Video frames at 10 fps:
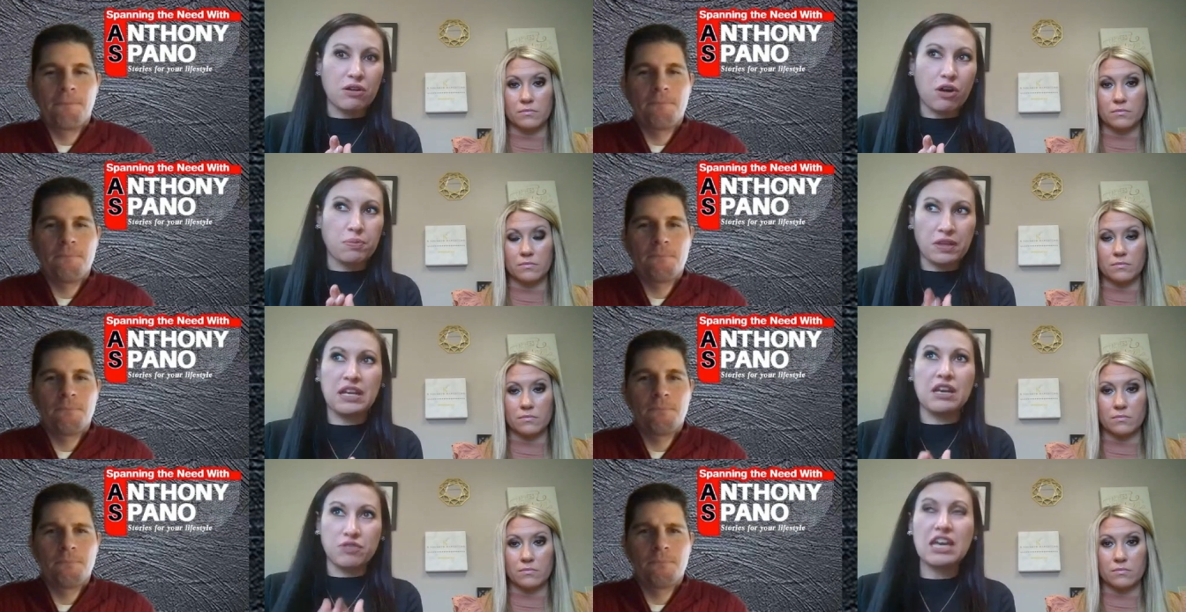
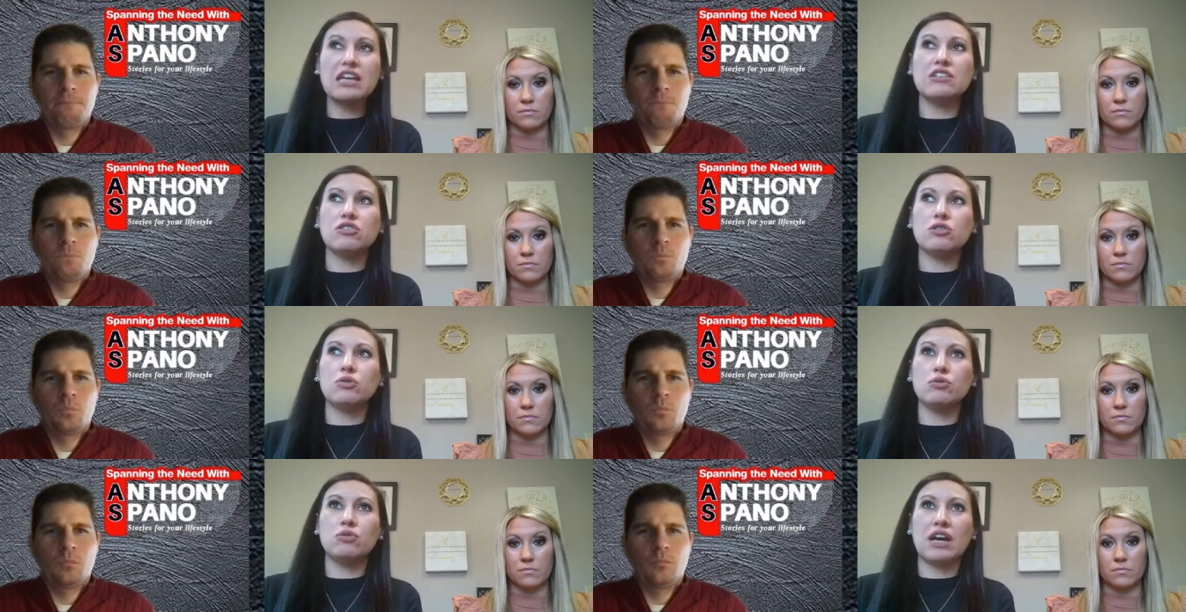Speaker 1: plenty of kids
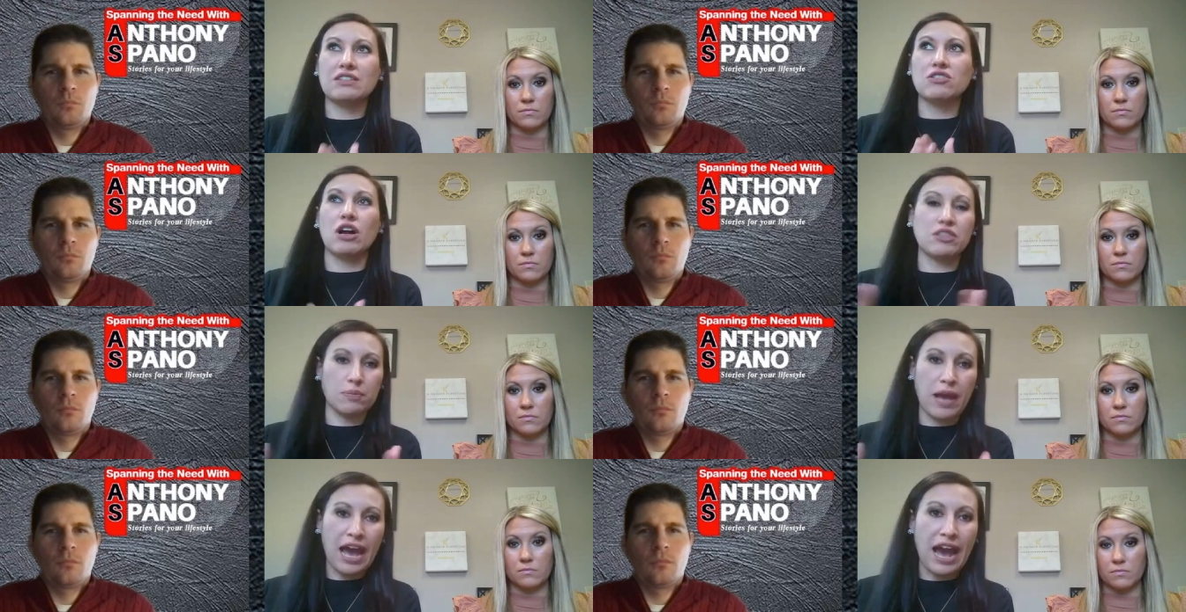who that's not
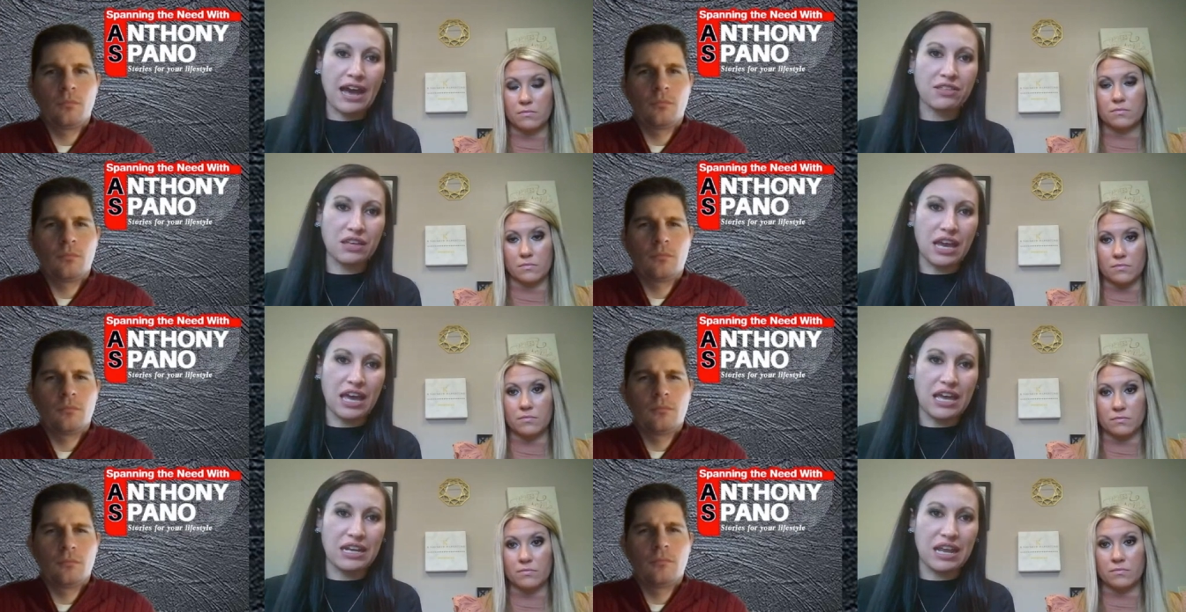their path,
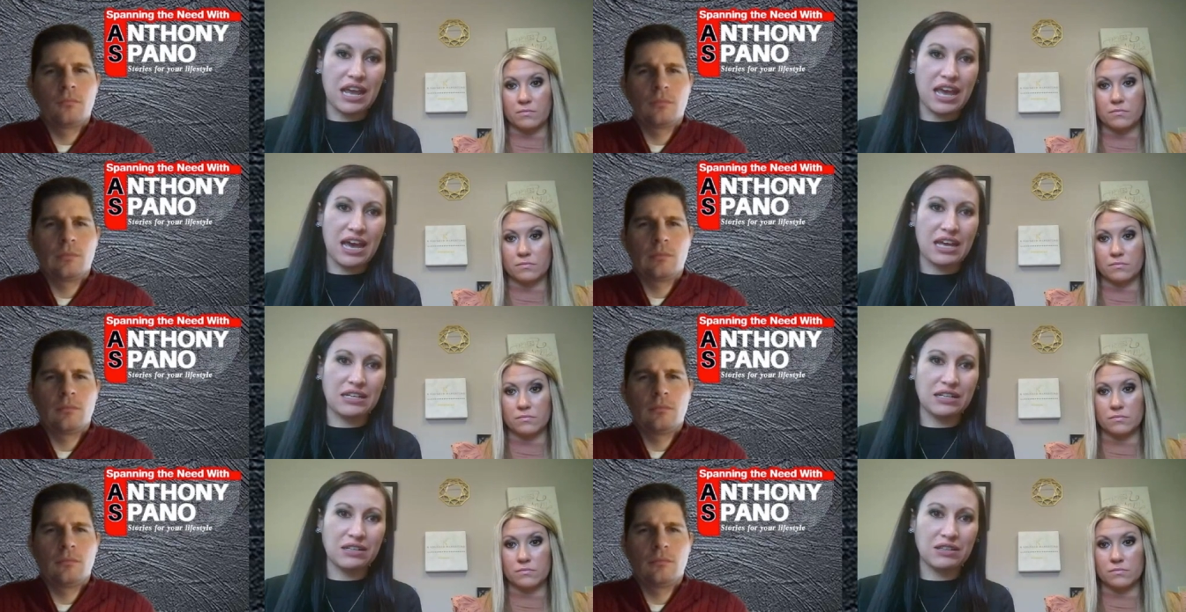and
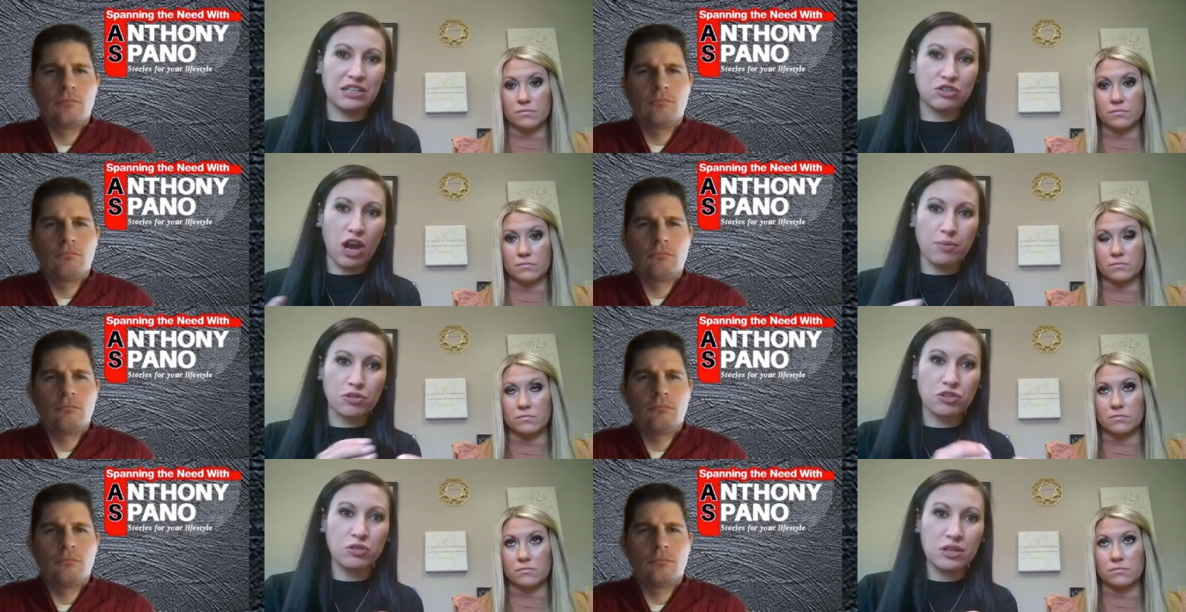these
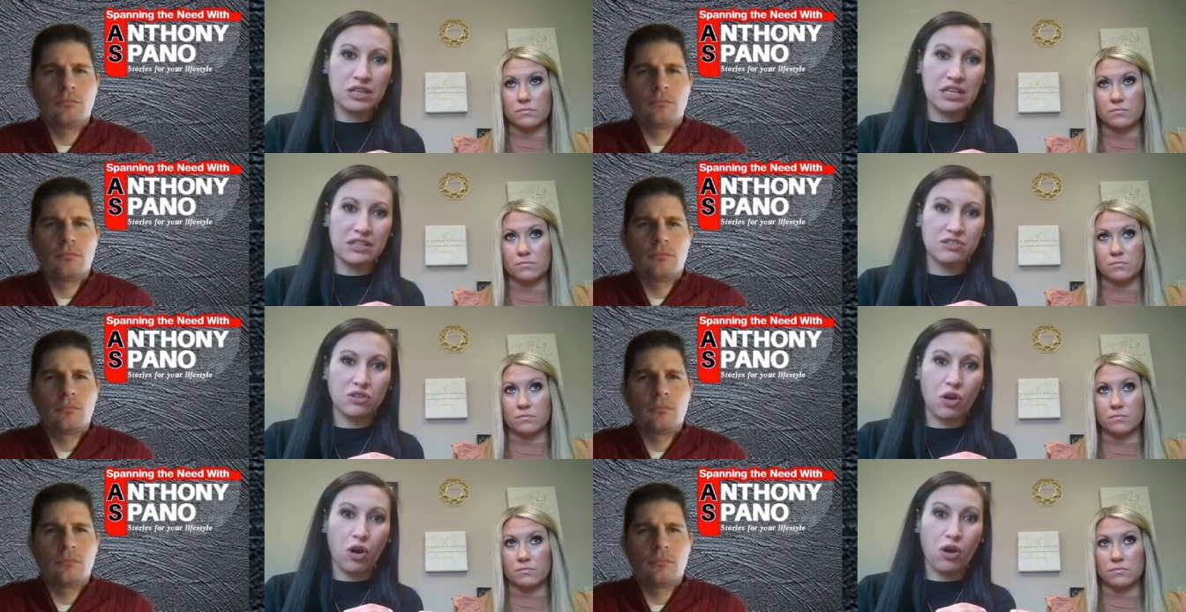
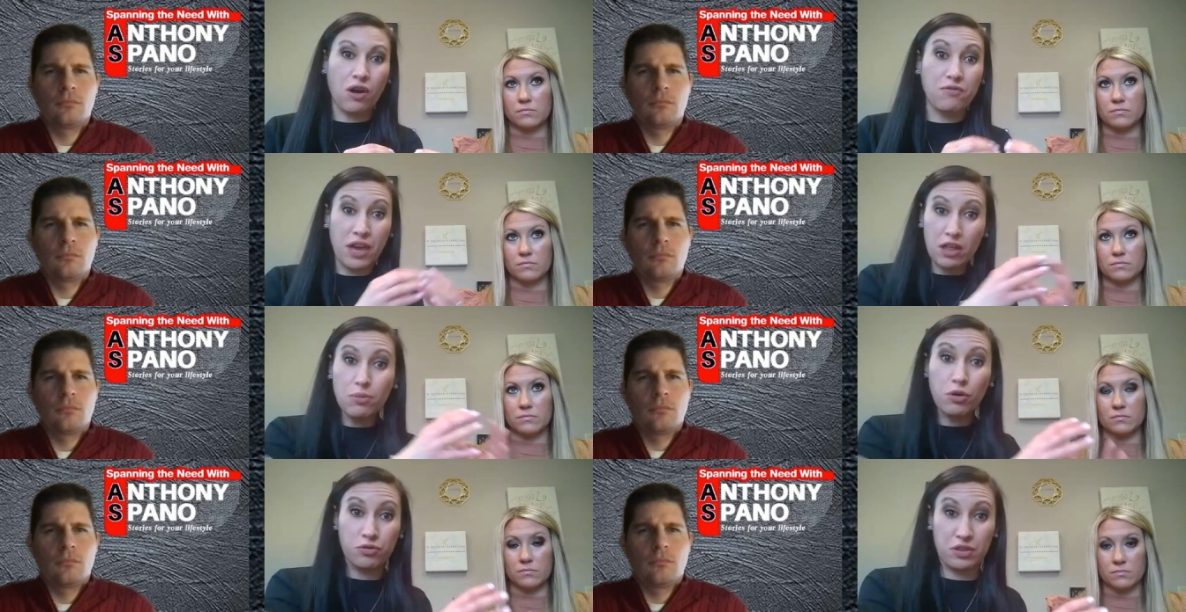opportunities are
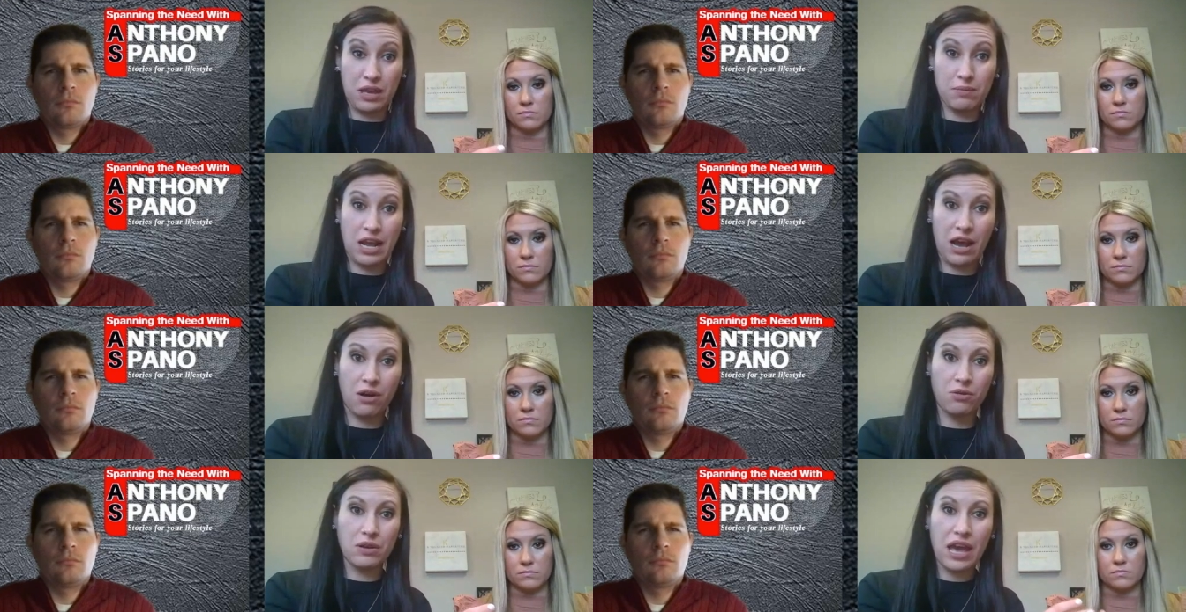available for them
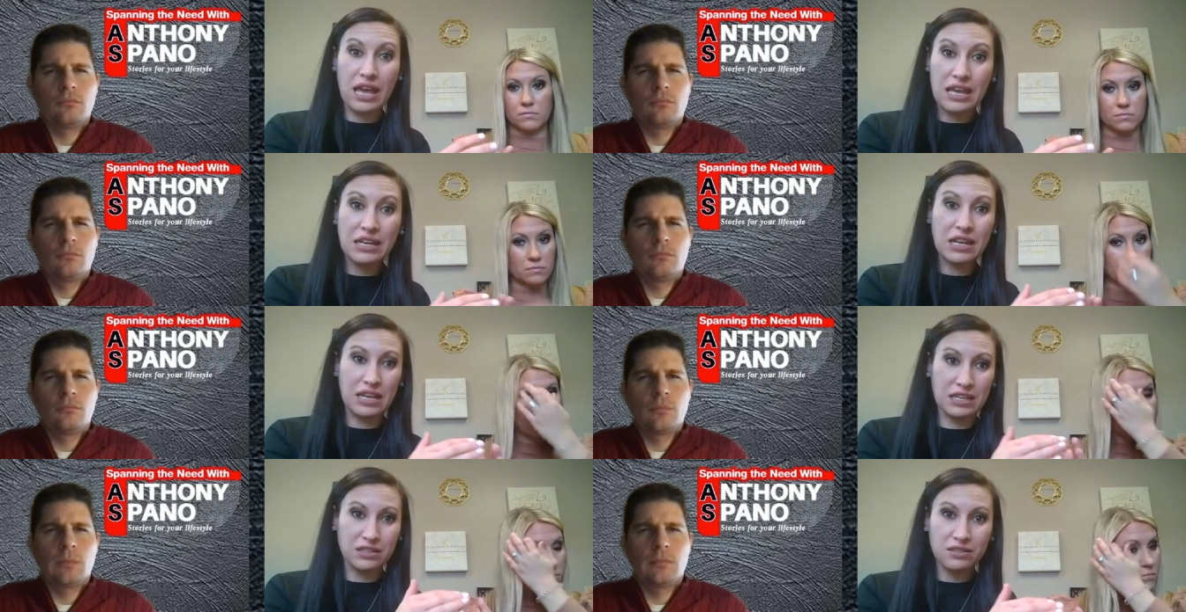now
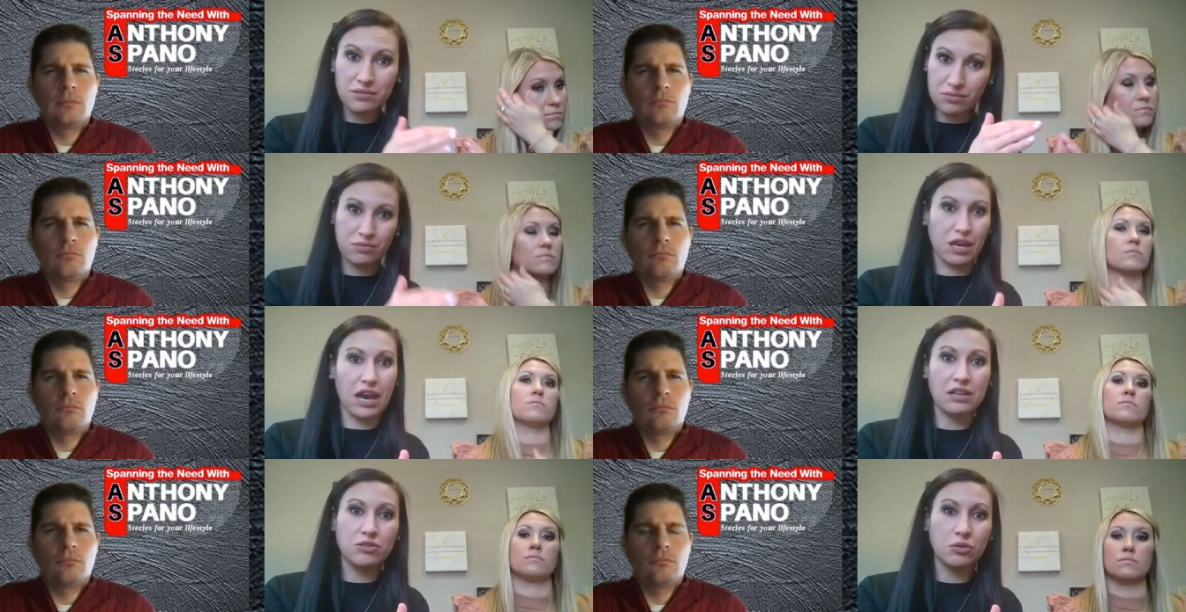in the
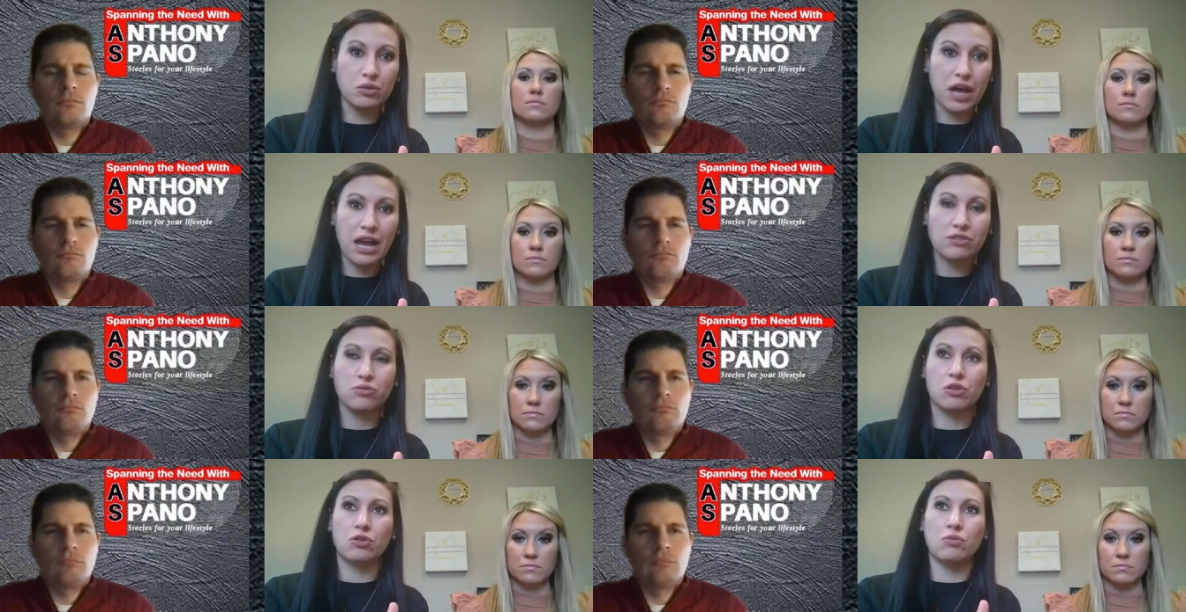high school
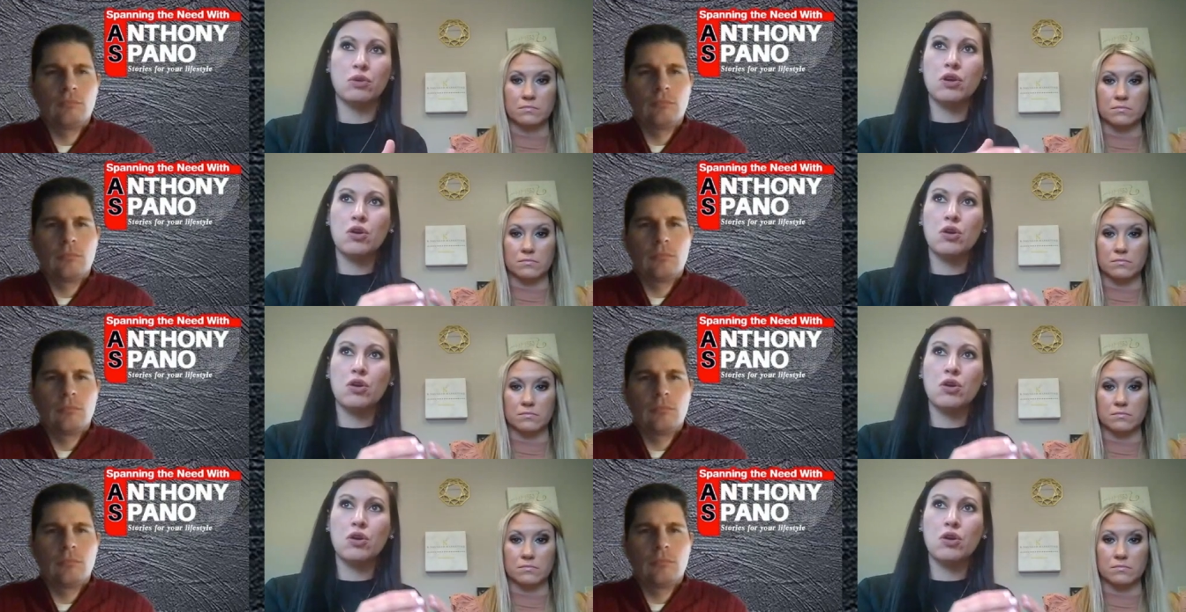classroom,